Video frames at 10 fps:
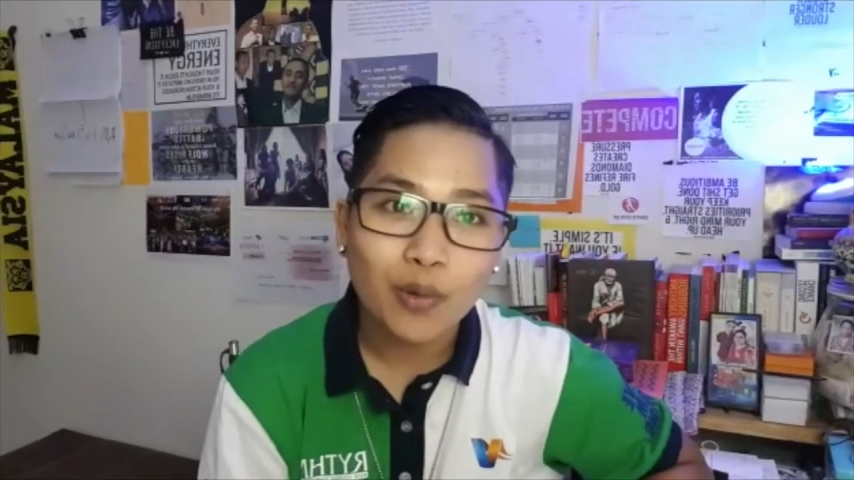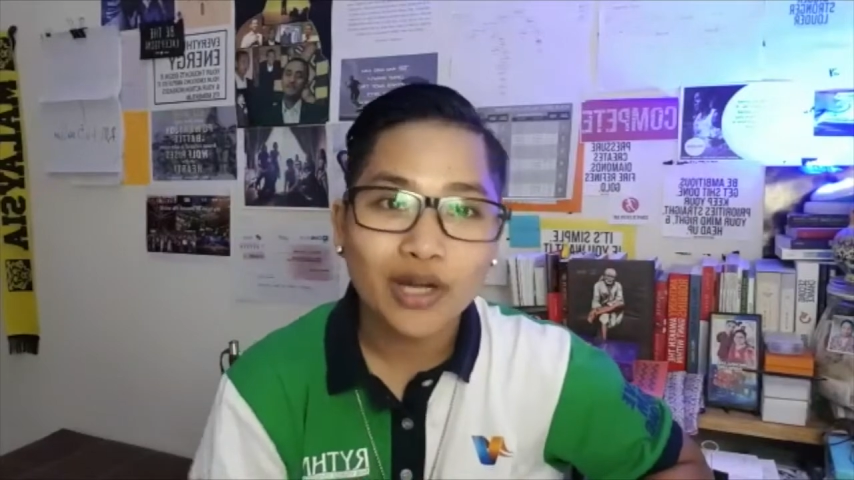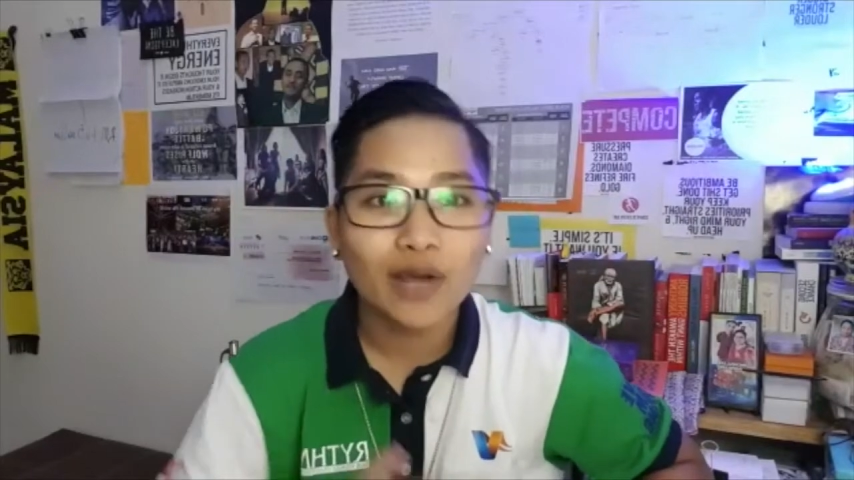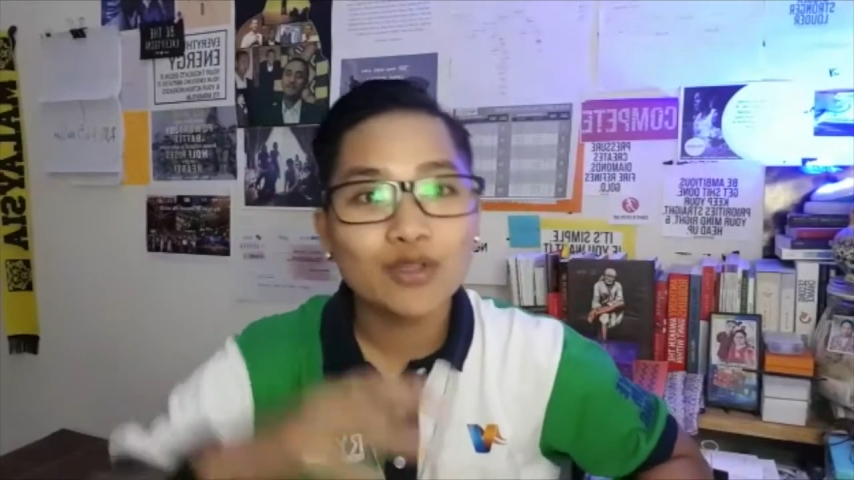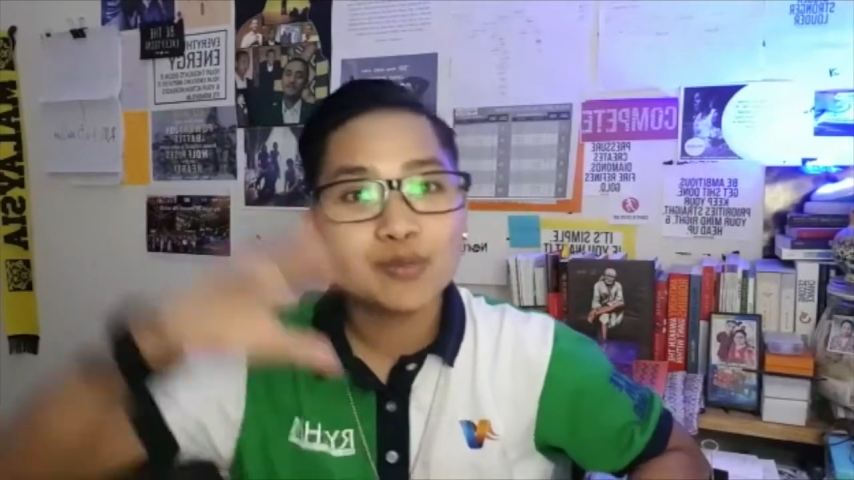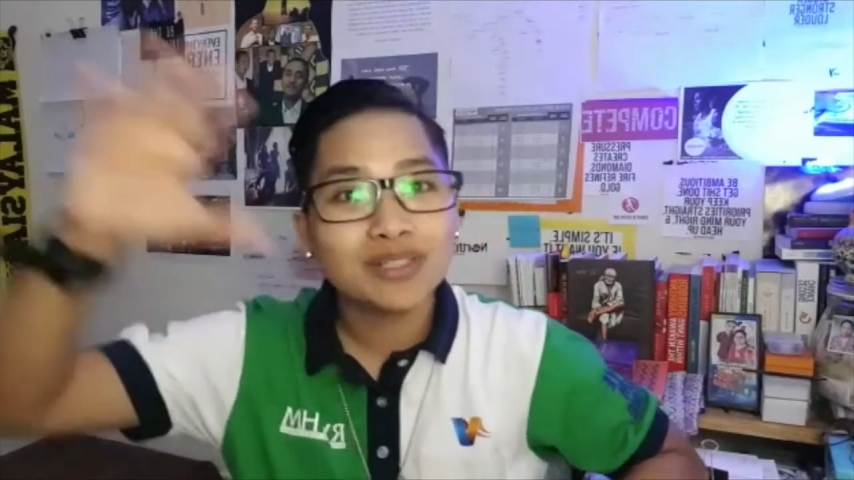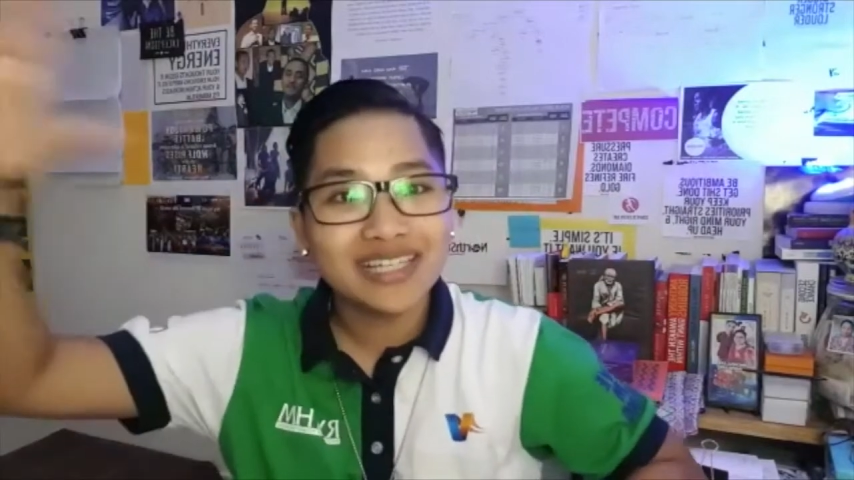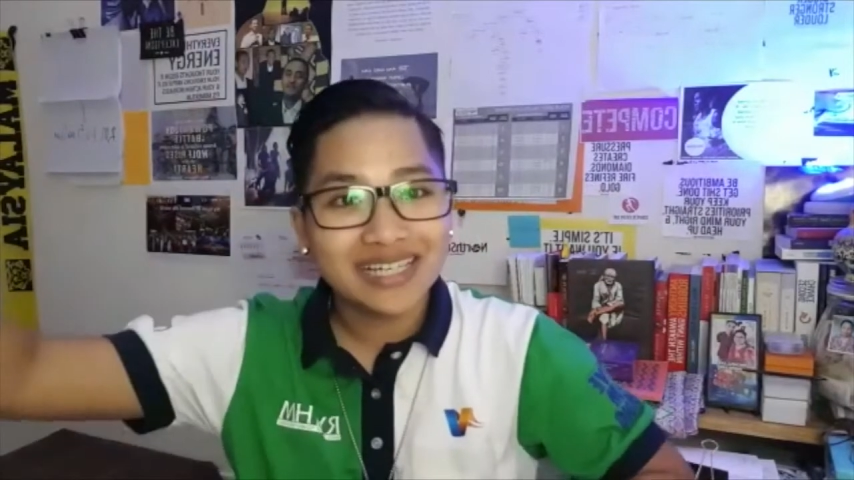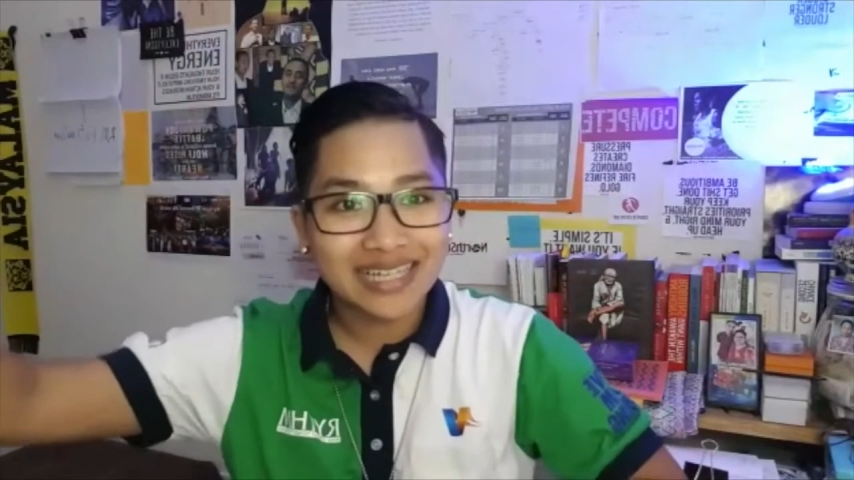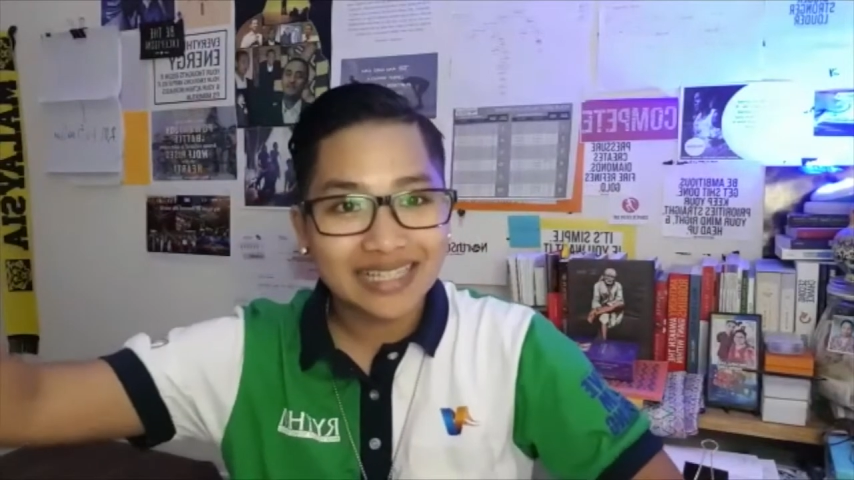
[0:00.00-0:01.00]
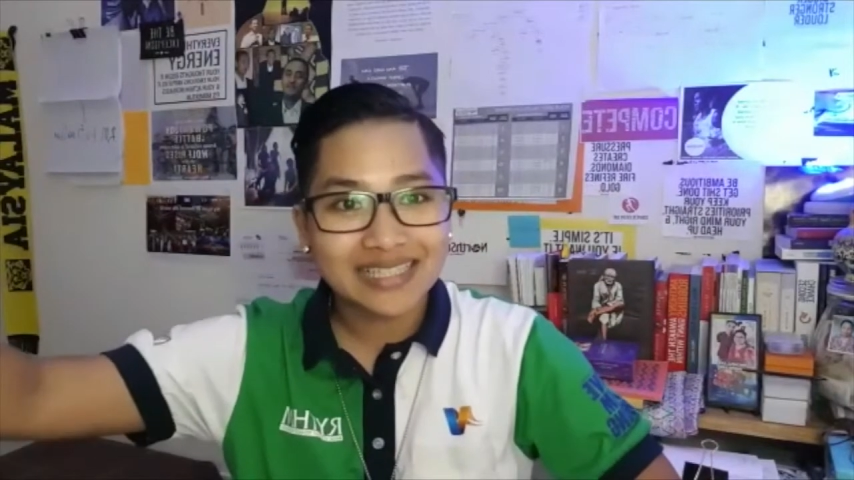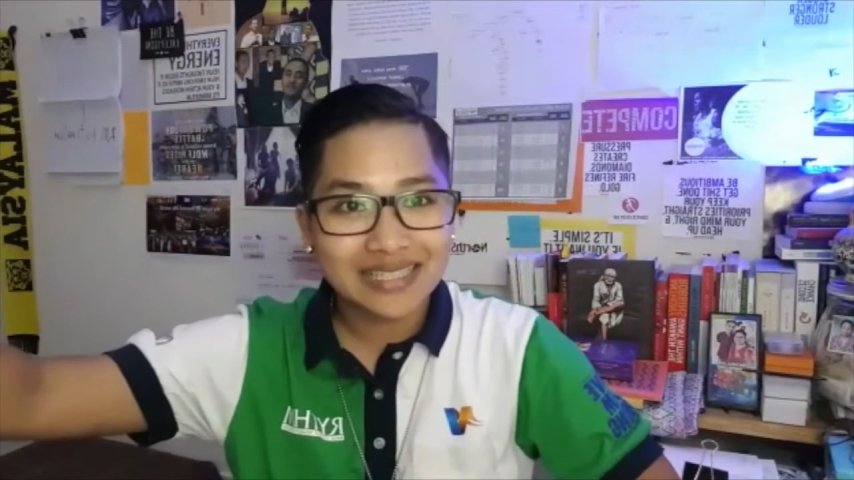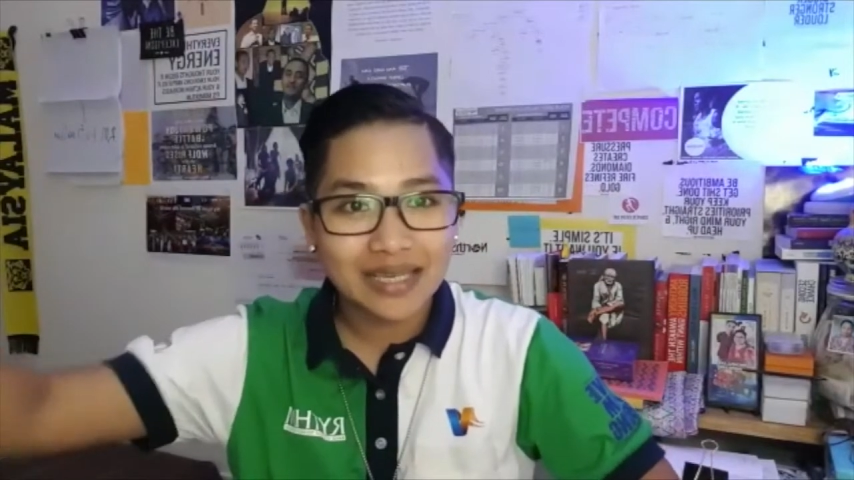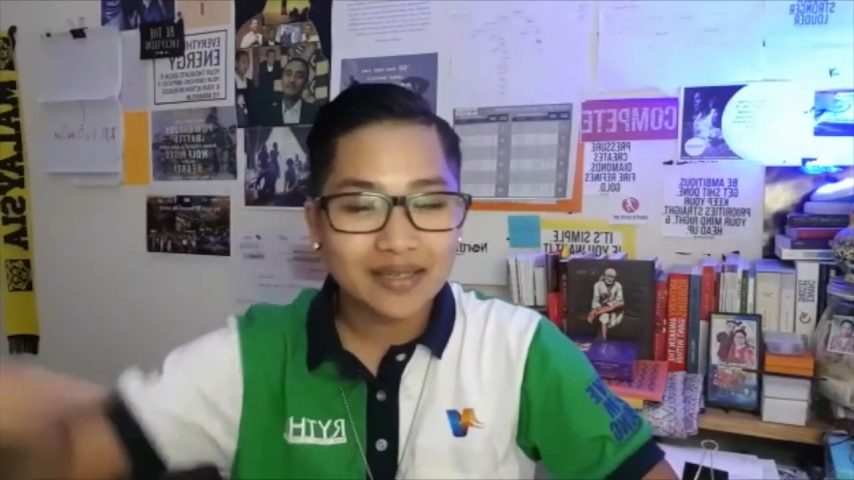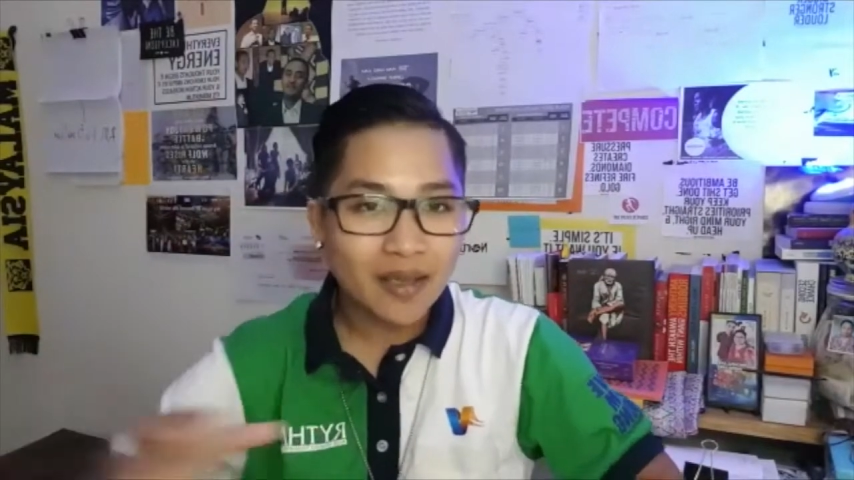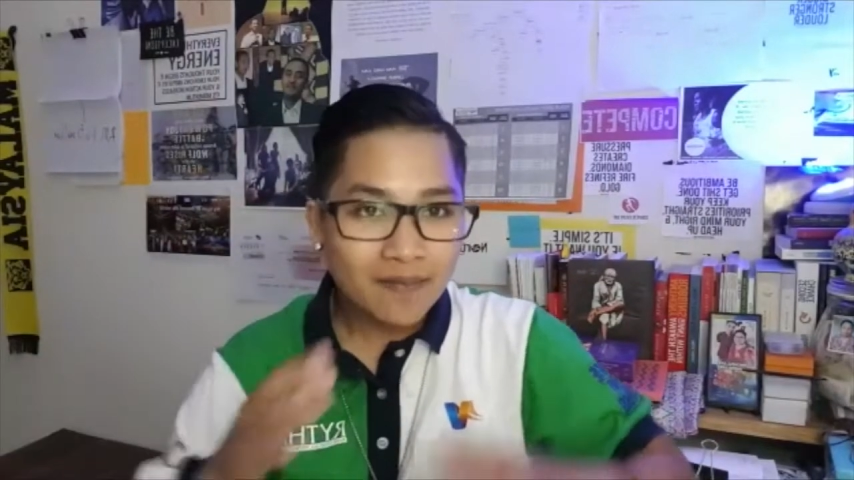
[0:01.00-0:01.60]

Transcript: and I was building another state.